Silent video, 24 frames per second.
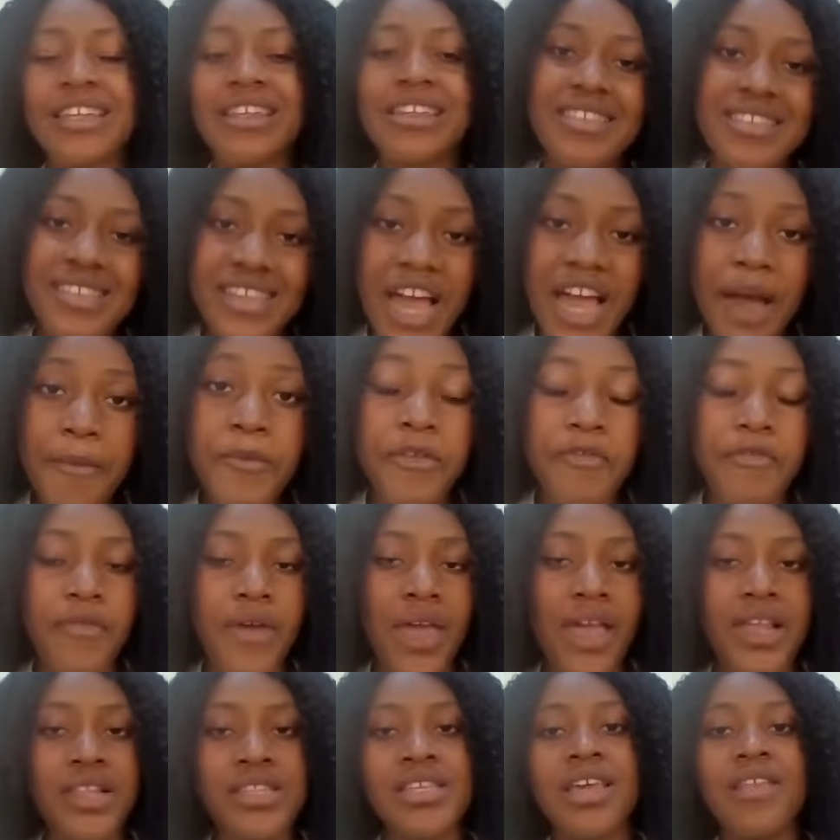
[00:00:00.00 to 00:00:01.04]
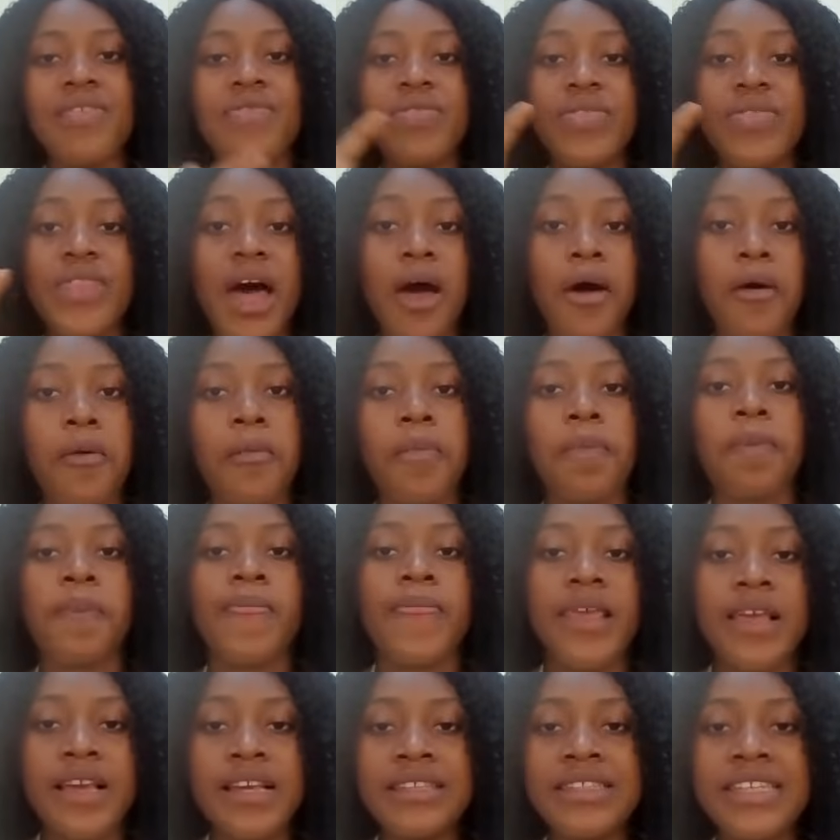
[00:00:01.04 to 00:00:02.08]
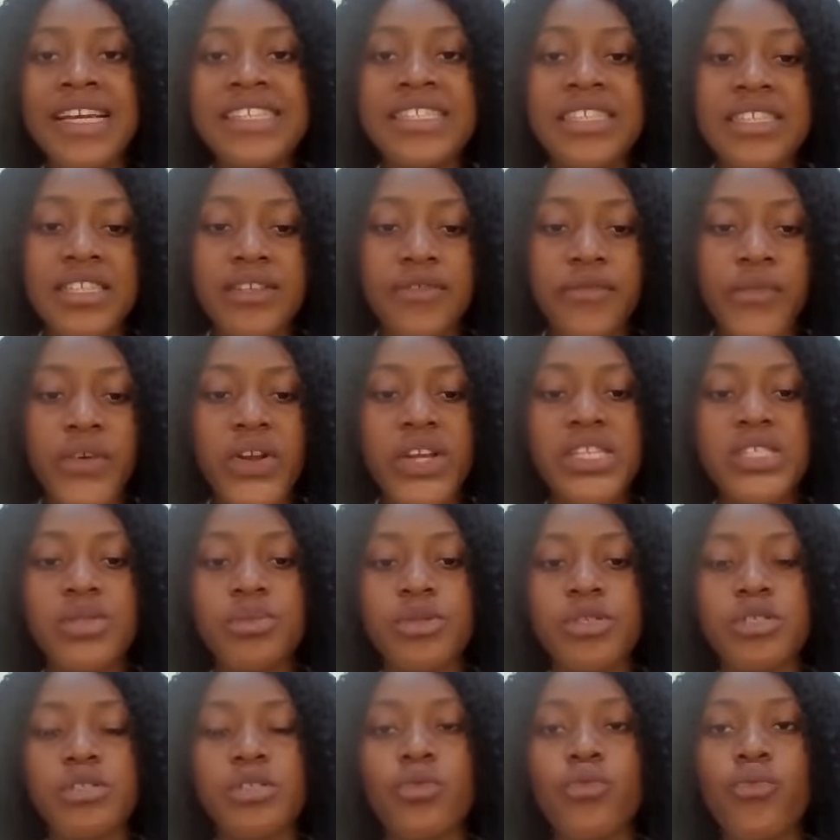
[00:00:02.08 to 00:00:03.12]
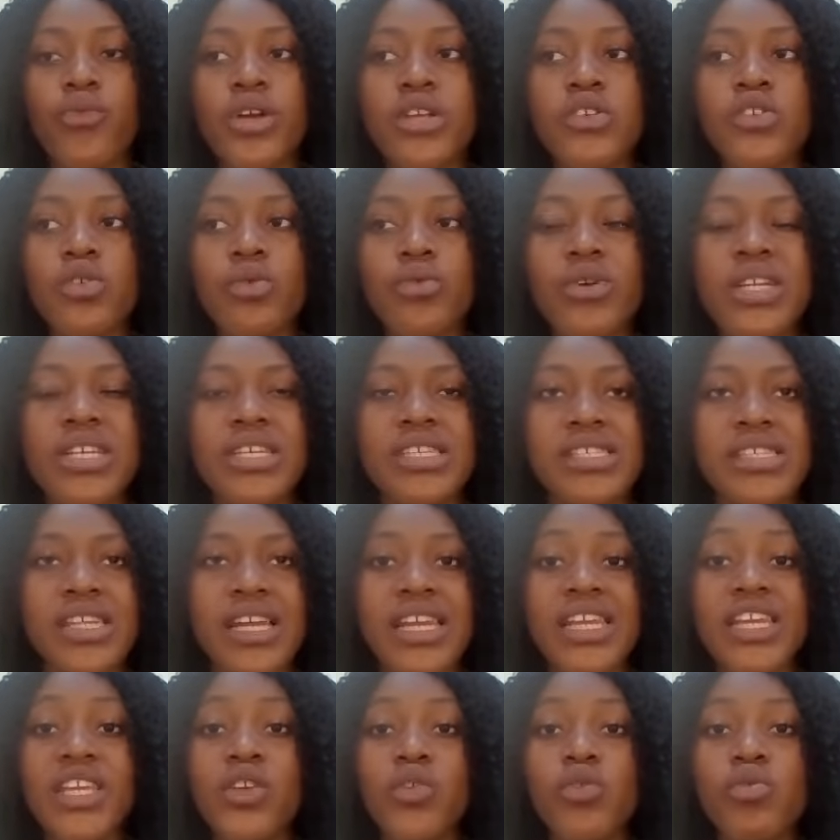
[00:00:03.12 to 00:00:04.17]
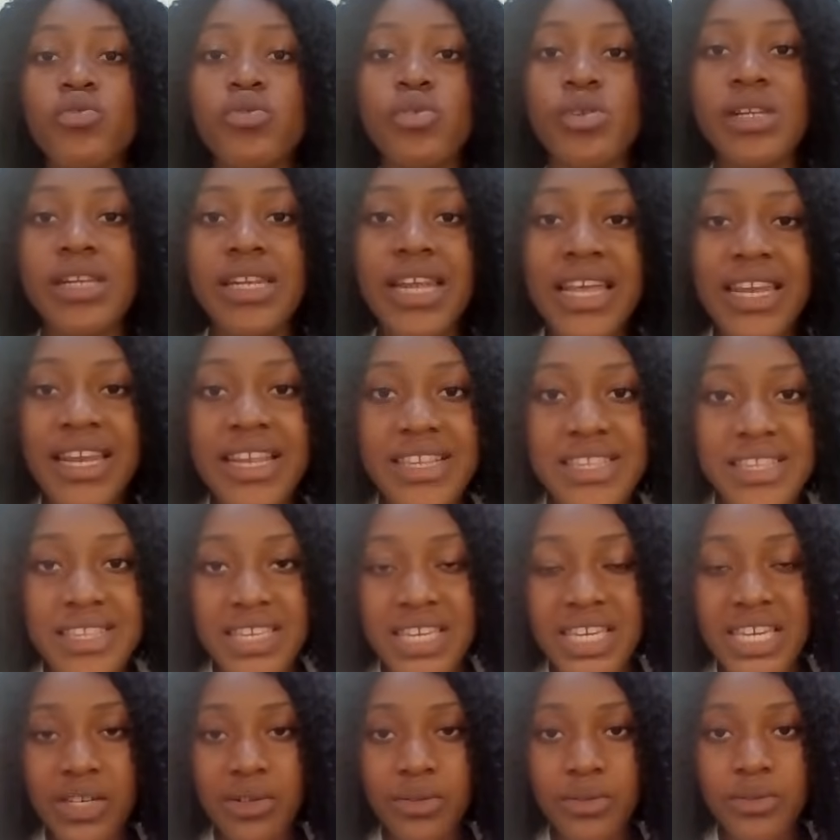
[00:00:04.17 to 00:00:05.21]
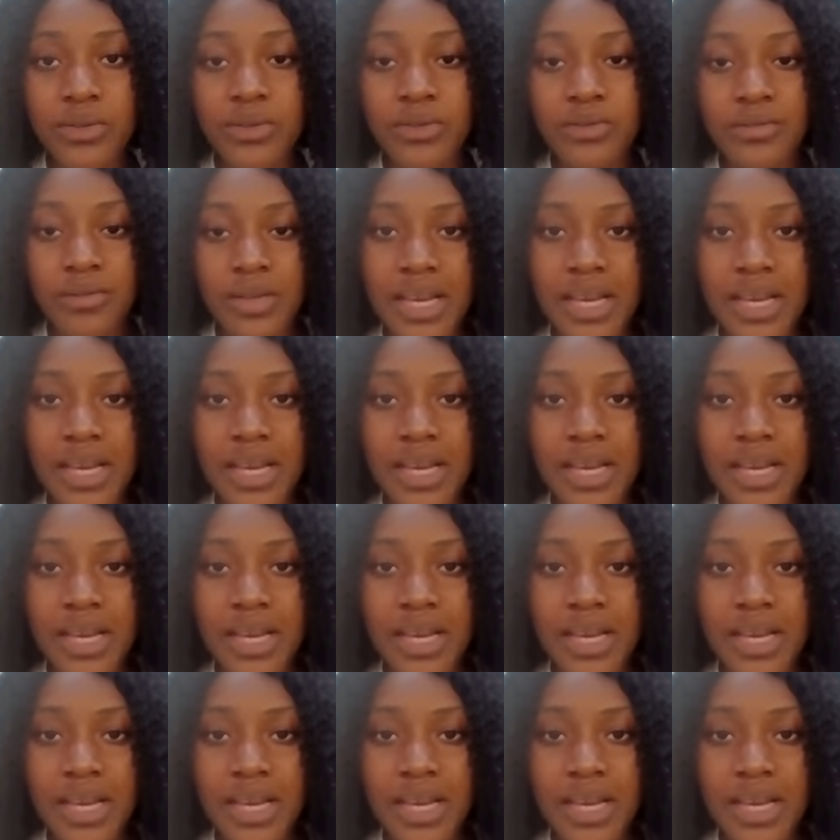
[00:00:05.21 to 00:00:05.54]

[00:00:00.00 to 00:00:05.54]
The scam effect. Now, there's a difference between when someone is telling you to learn a skill.